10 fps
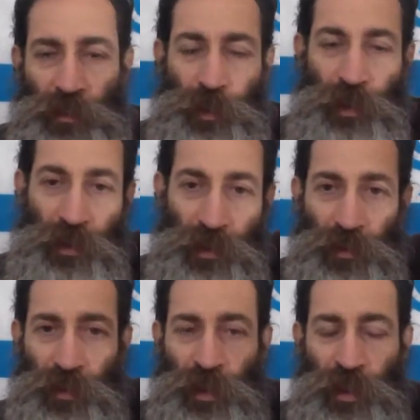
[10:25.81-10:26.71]
but
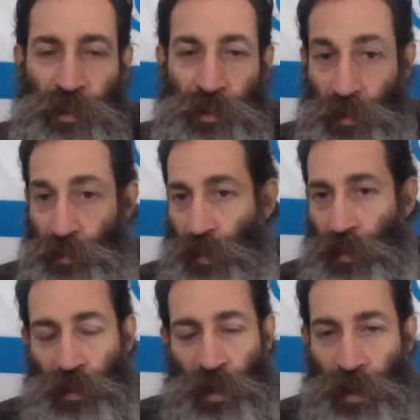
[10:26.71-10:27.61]
literally they
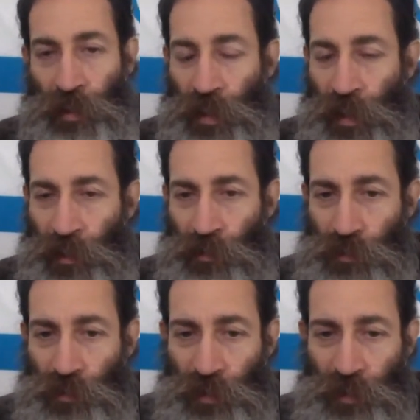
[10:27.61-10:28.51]
they had the
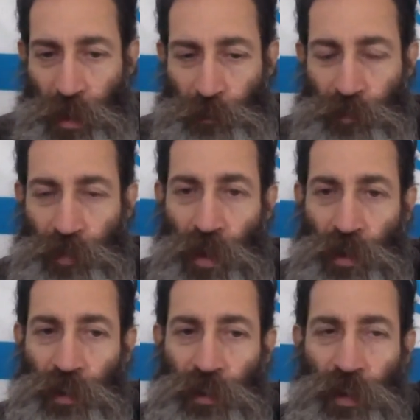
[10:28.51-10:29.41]
angels on top of the Ark
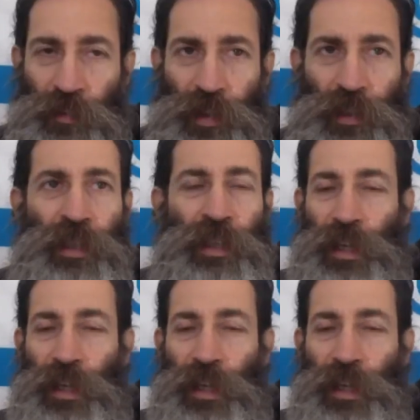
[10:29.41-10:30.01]
of the Covenant,